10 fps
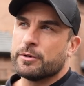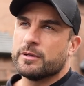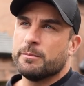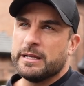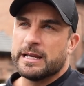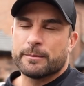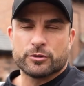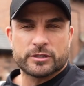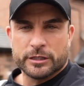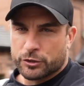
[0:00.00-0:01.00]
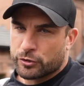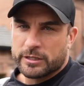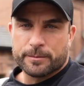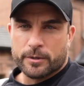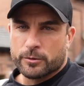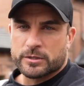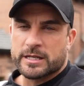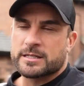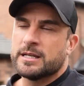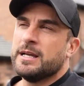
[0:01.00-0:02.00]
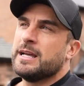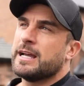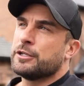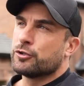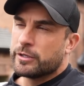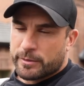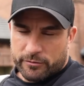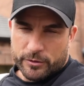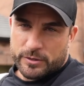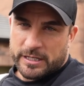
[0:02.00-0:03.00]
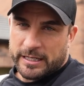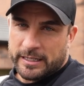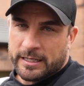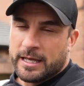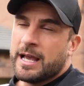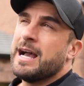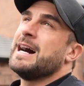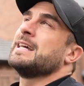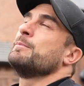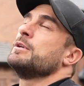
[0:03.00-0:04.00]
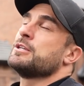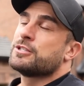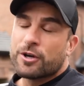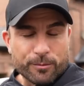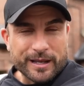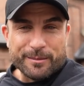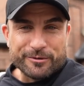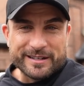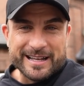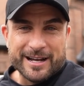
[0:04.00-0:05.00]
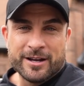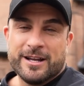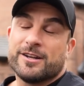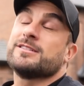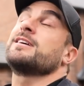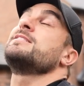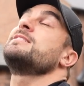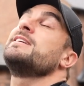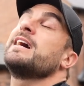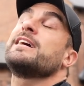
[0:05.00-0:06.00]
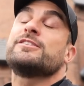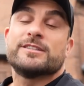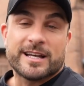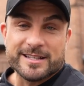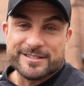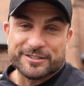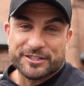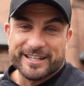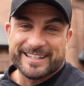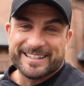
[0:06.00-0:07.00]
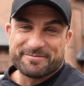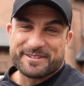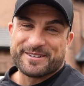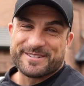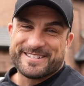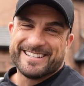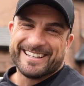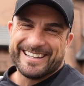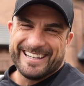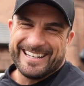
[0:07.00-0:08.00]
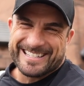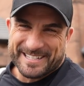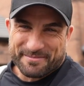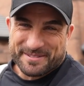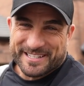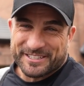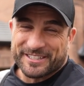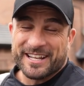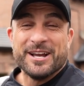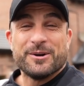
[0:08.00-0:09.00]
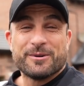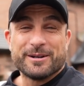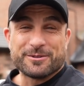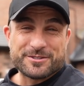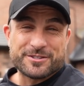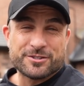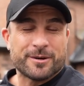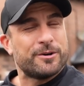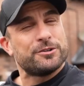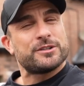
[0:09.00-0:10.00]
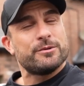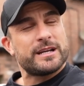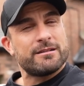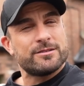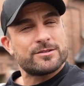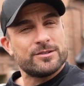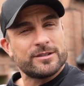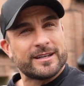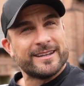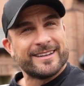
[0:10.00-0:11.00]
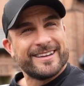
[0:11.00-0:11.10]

But at the minute, I'm just enjoying the process, enjoying my routine, and I'm going to stop blabbering now because I can see Ash's hands are shaking because he's in a position where he wants to stop. Or shall we carry on talking?